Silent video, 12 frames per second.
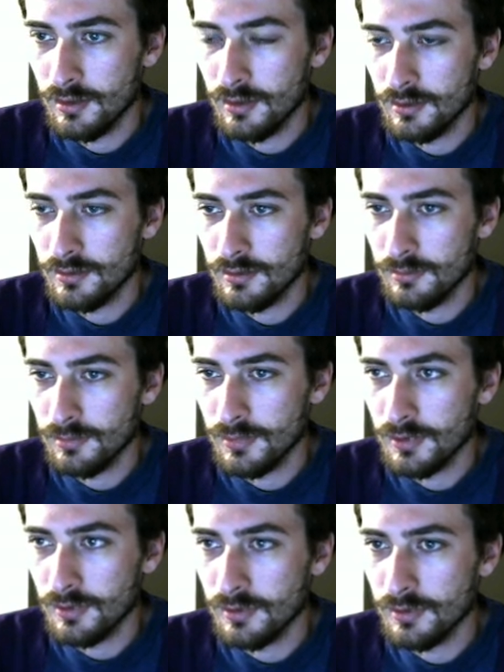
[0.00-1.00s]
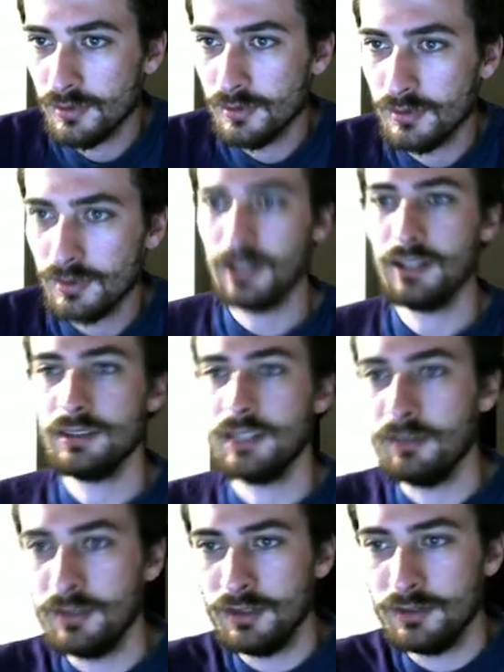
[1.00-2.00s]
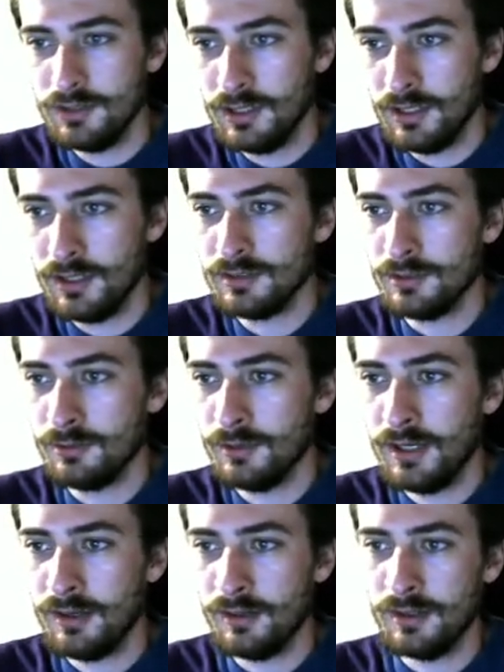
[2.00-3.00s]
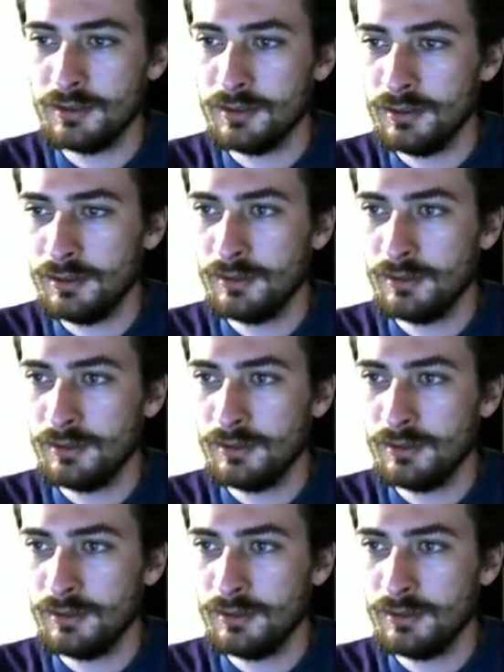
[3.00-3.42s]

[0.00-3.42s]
Single. I actually haven't used GIS in a while, honestly.